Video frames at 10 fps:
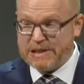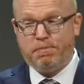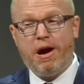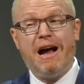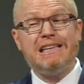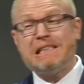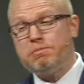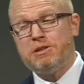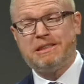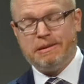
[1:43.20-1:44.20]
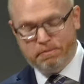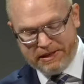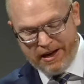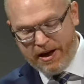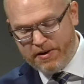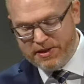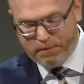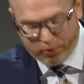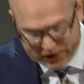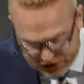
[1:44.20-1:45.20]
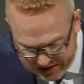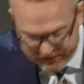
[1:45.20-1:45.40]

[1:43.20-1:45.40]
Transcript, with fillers: it's possible to be under the preaching